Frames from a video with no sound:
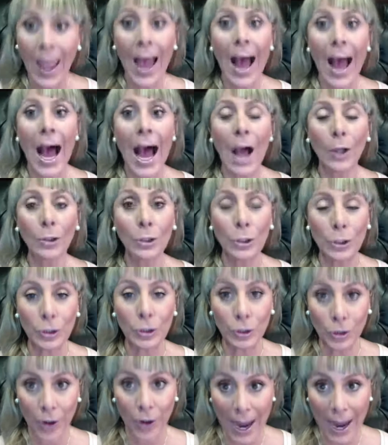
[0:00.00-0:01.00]
how to
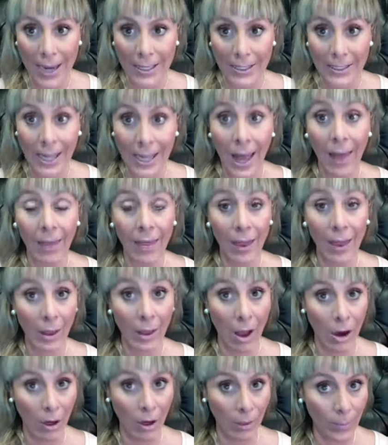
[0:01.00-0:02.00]
trace the
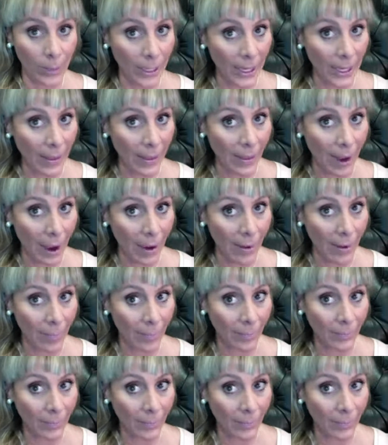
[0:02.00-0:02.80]
long meridian